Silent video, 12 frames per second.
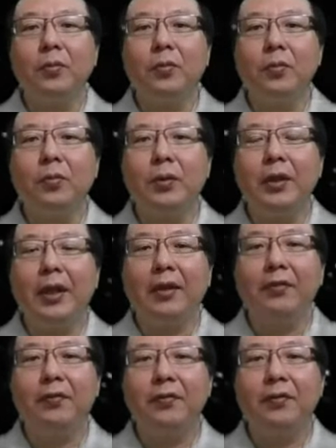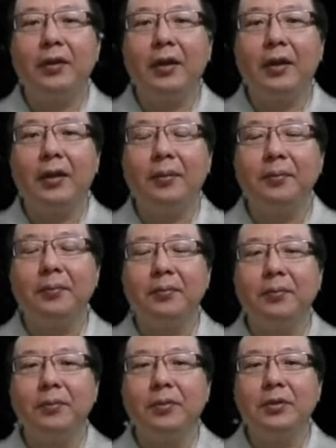we have
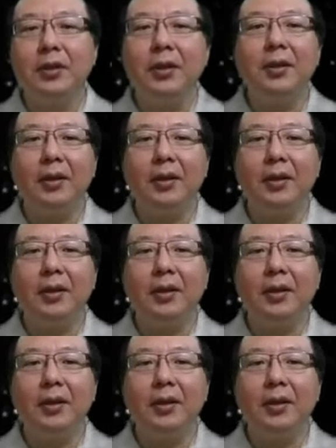seen